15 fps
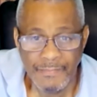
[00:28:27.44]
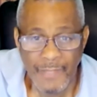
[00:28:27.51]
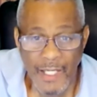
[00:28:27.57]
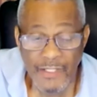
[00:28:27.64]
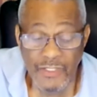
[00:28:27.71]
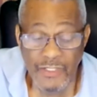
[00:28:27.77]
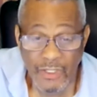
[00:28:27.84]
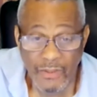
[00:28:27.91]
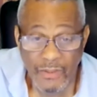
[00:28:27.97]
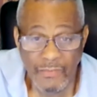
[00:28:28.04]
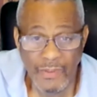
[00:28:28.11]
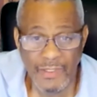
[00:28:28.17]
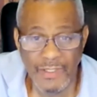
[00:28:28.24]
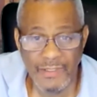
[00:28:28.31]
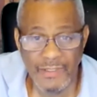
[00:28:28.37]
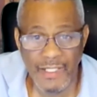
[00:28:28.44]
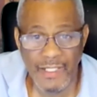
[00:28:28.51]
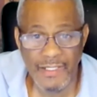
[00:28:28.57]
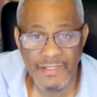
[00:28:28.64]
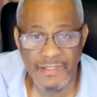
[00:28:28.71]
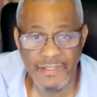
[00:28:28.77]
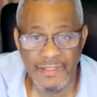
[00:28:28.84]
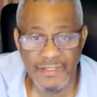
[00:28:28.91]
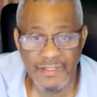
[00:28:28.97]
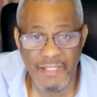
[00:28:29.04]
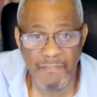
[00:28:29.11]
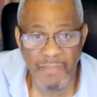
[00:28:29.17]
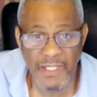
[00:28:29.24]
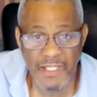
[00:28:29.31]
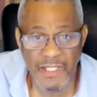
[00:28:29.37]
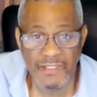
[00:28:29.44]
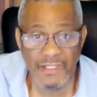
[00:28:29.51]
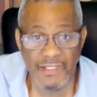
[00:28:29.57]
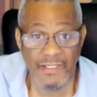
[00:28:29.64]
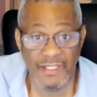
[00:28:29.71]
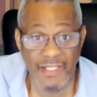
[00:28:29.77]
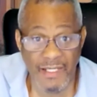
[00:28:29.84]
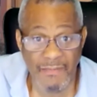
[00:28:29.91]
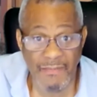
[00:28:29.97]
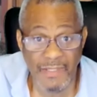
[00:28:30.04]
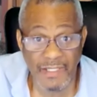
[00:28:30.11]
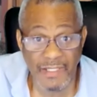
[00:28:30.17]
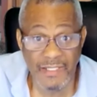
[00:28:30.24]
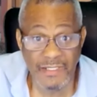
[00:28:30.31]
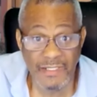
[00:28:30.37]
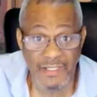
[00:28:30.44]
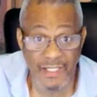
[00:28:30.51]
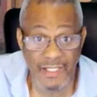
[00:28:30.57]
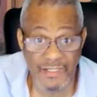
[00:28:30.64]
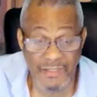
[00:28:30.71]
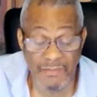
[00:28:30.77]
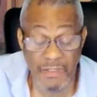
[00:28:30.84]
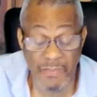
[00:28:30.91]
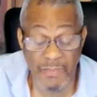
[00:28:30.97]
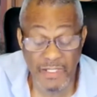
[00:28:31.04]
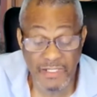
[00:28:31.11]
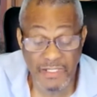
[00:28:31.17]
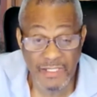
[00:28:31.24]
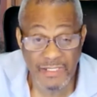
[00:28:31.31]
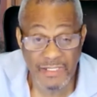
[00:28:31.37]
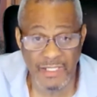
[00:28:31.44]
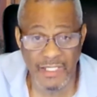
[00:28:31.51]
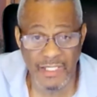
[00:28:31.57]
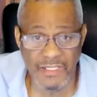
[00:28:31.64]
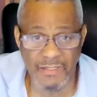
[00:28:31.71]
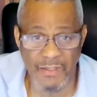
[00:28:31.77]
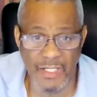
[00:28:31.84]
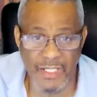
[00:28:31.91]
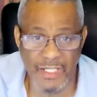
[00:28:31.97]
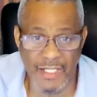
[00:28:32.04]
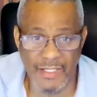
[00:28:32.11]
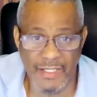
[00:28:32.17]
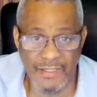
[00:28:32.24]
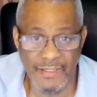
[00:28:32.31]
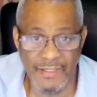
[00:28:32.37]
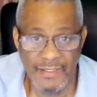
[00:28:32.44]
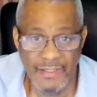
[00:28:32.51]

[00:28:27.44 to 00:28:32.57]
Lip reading: And so what he does is he pits them against us. He pits us against one another.